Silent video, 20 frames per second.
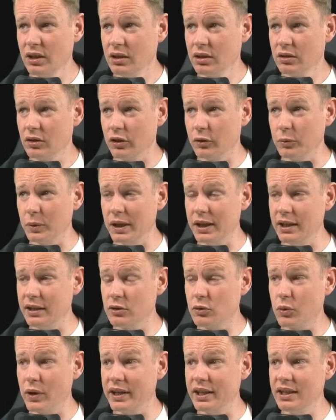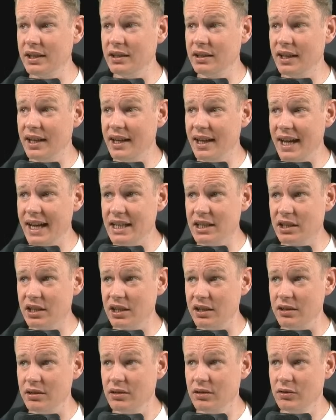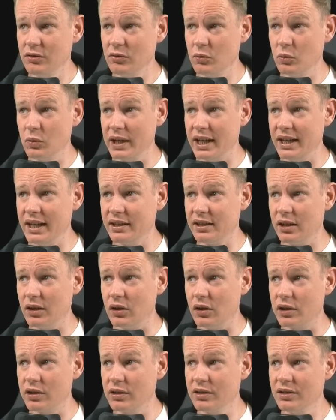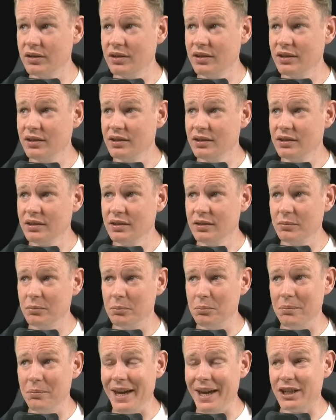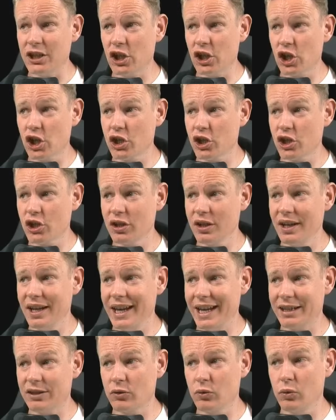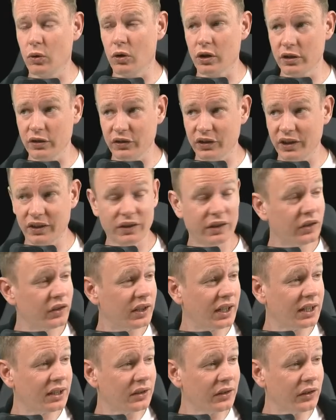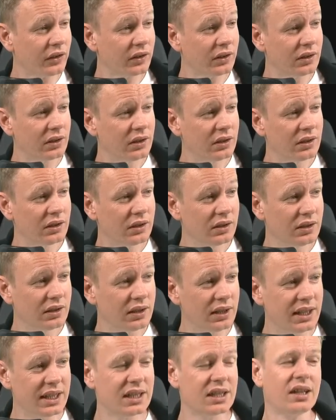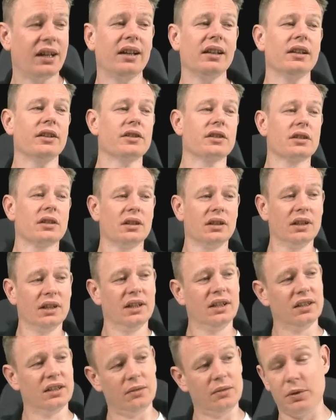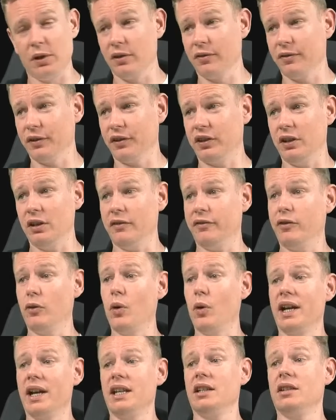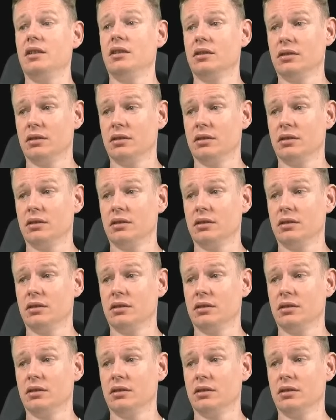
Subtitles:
Because in 2018, we had our match headquarters as the seconds in Thailand. Beautiful city of Hua Hin.